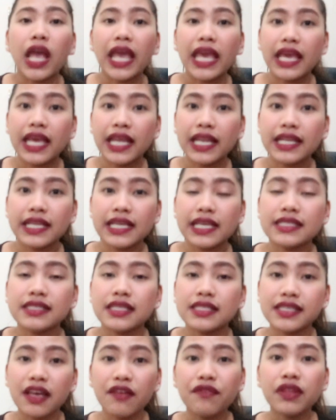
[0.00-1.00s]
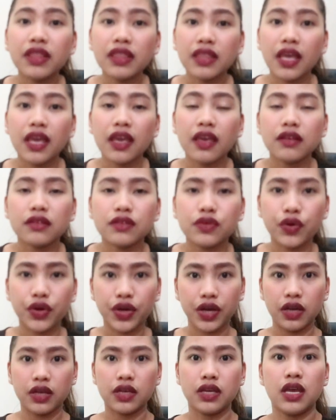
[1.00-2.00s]
It's a 7-day
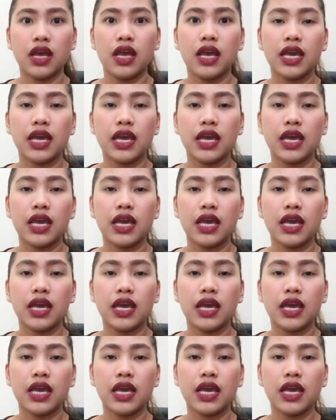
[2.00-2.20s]
or